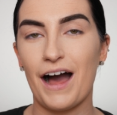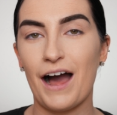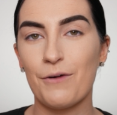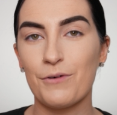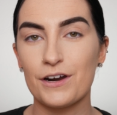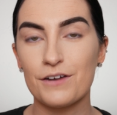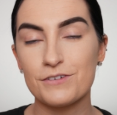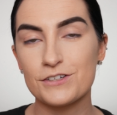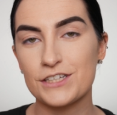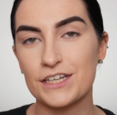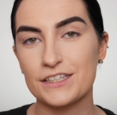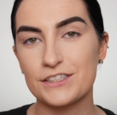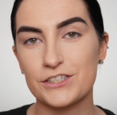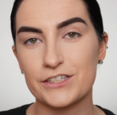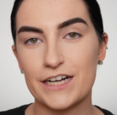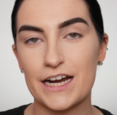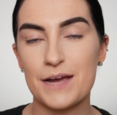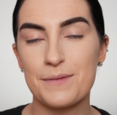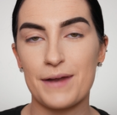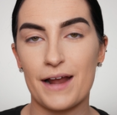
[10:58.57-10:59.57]
I went over to
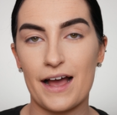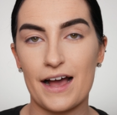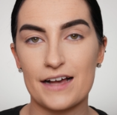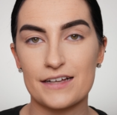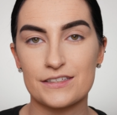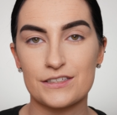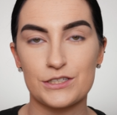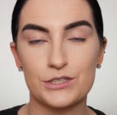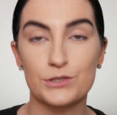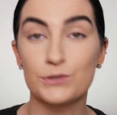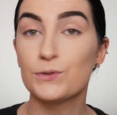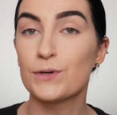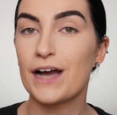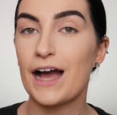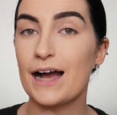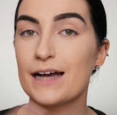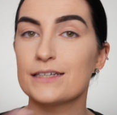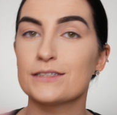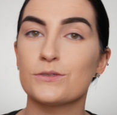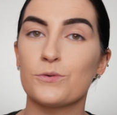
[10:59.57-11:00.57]
Instagram and asked you
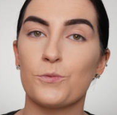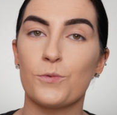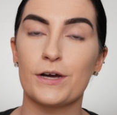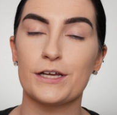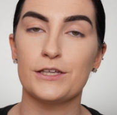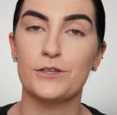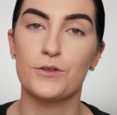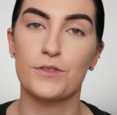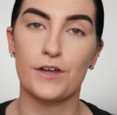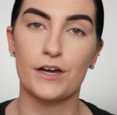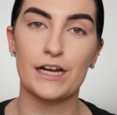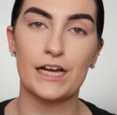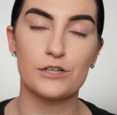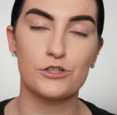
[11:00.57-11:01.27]
guys what you thought I